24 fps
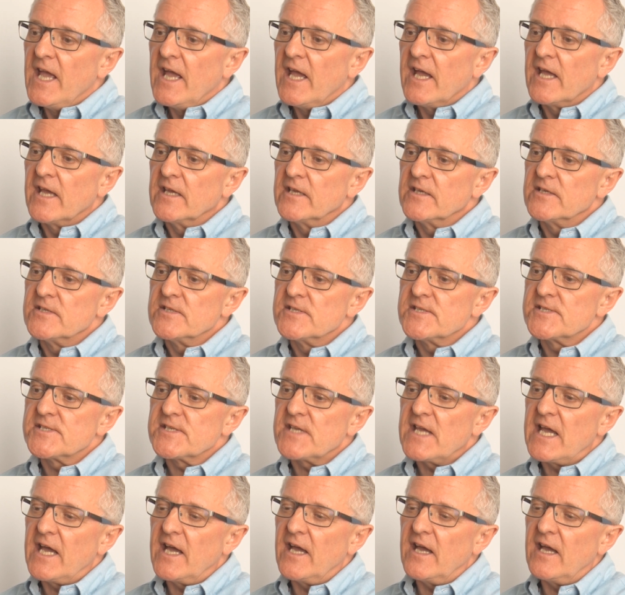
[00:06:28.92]

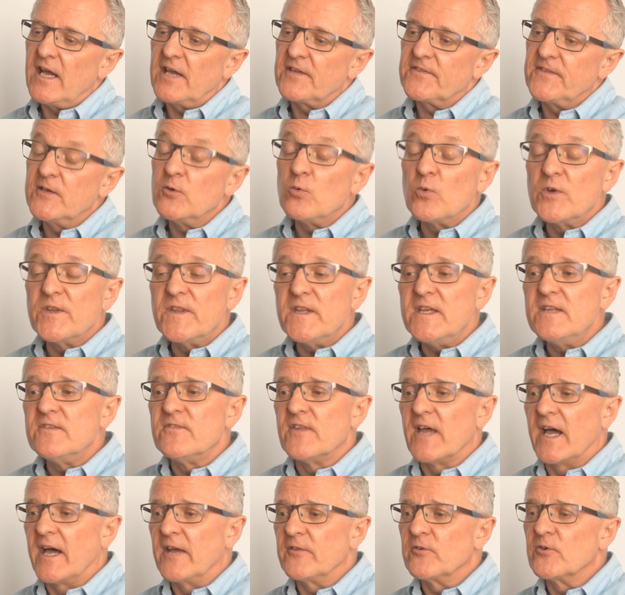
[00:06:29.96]
And I think within
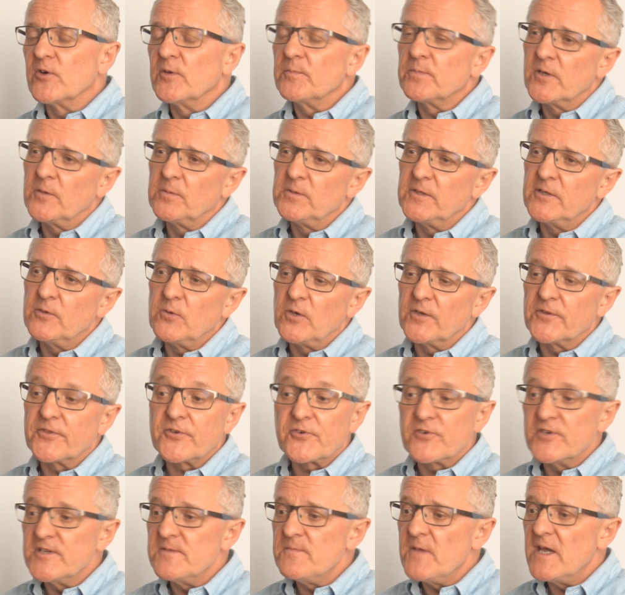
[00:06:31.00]
that there are probably,
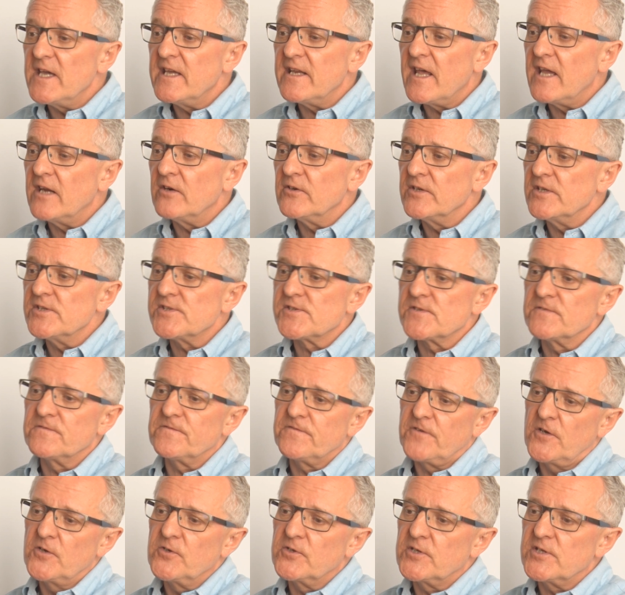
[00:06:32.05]
three main areas of
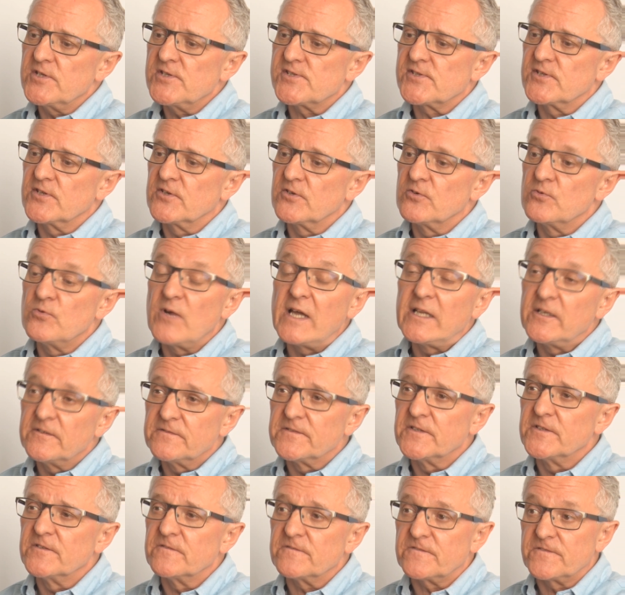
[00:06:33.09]
focus that are
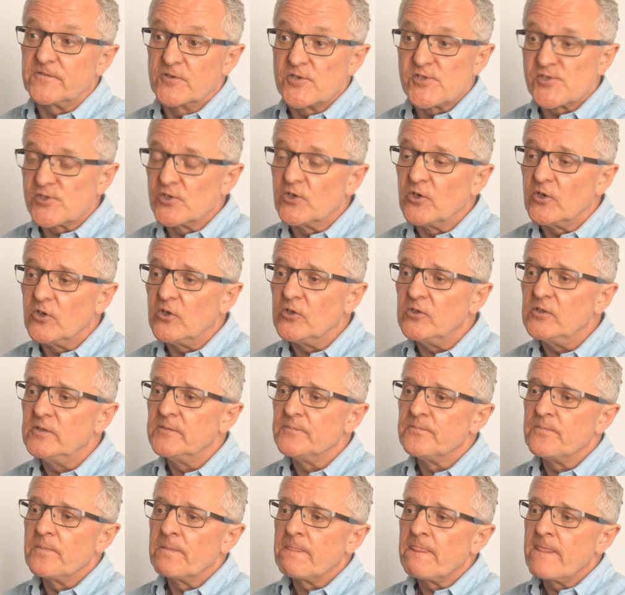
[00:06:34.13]
relevant for us all.
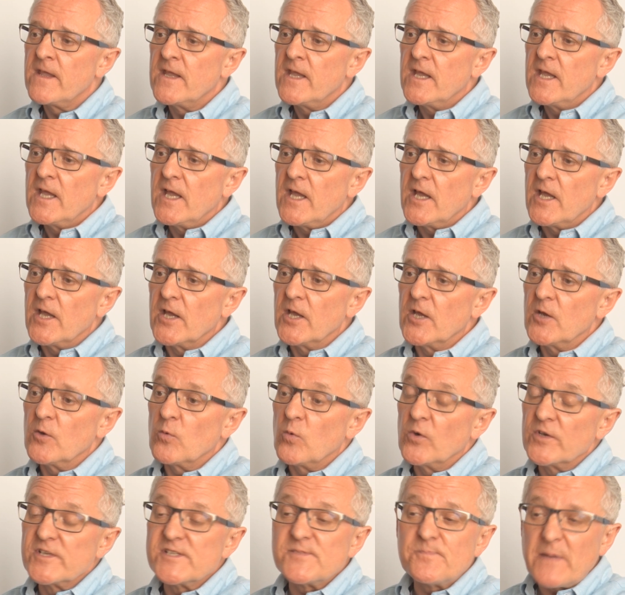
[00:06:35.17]

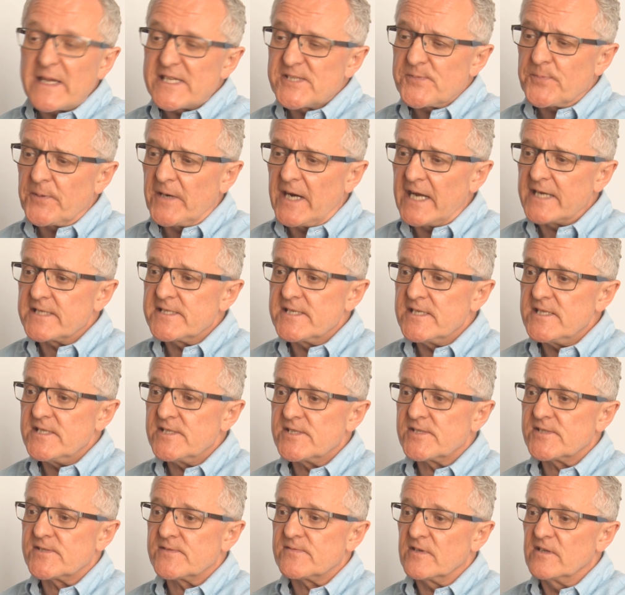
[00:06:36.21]
One is best
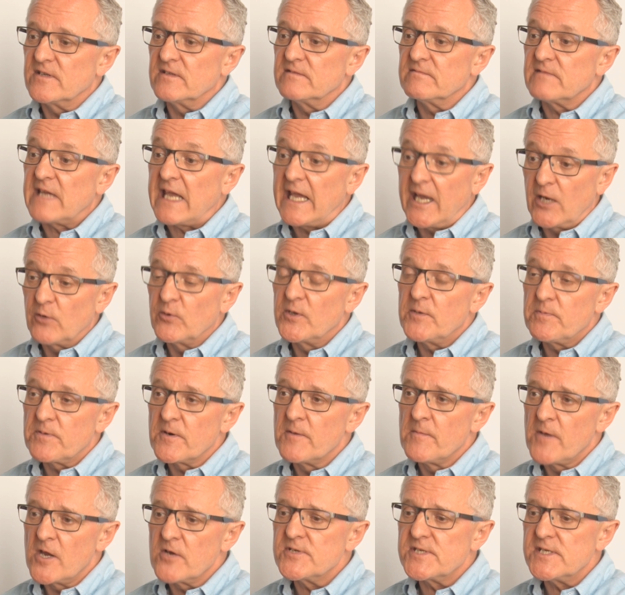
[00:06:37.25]
practice and how we
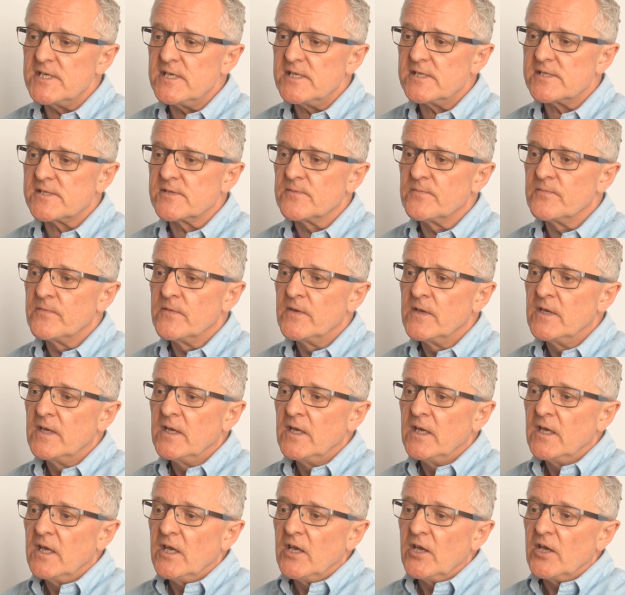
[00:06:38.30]
promote it.
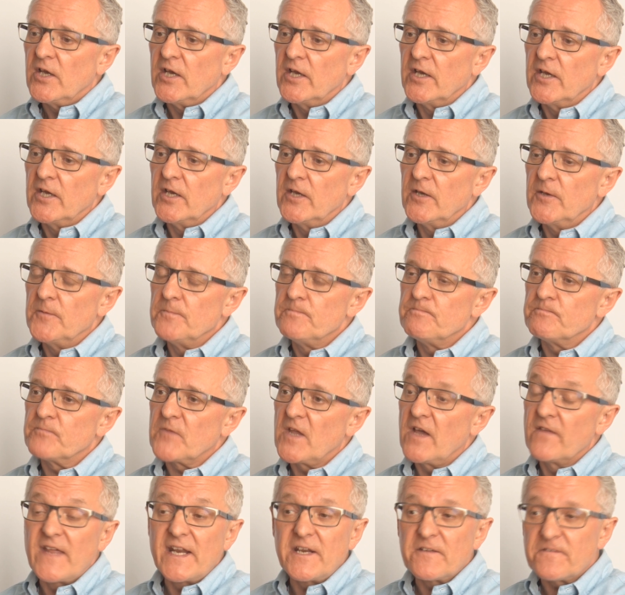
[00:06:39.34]
And
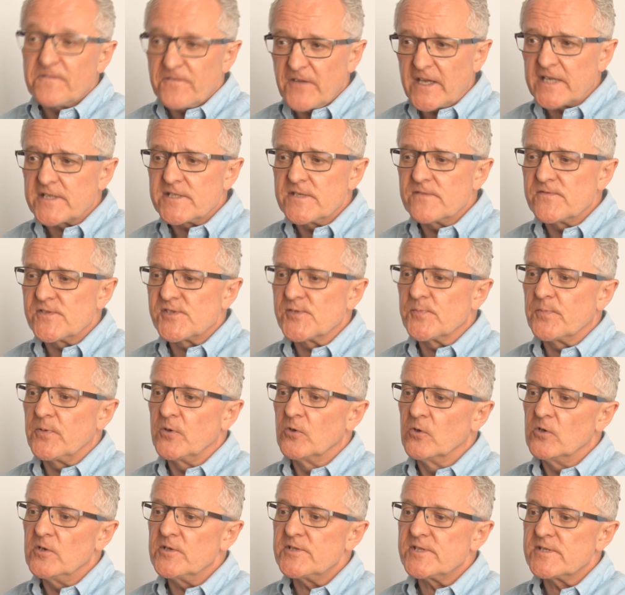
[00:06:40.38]
then effective
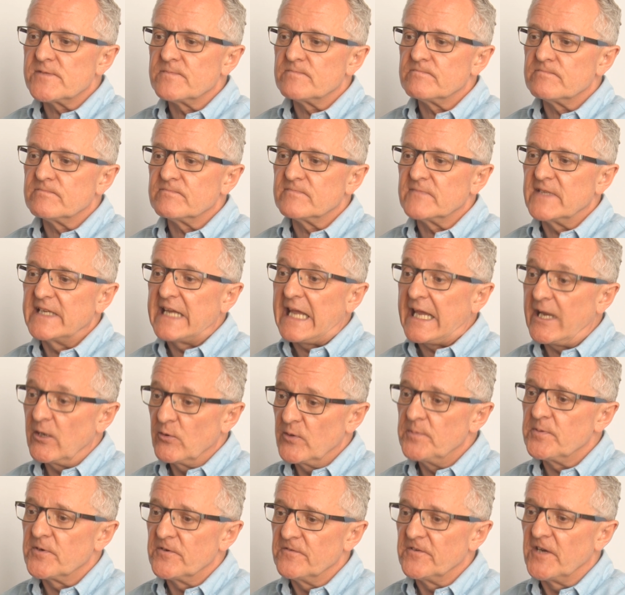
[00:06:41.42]
support and how
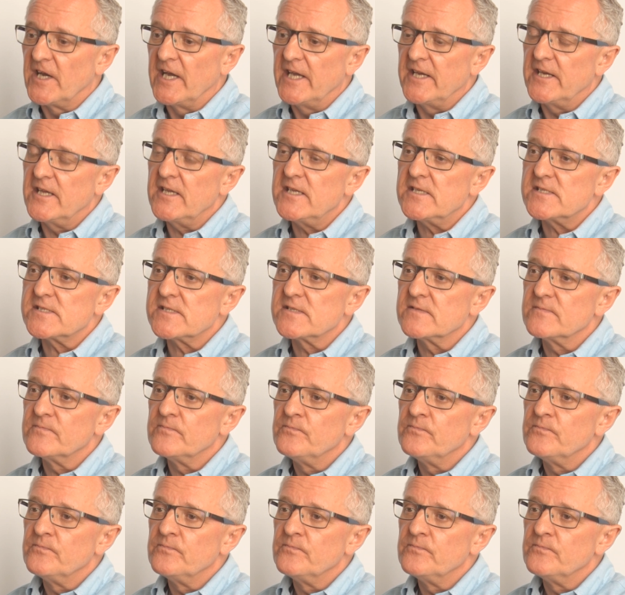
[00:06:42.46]
we provide it,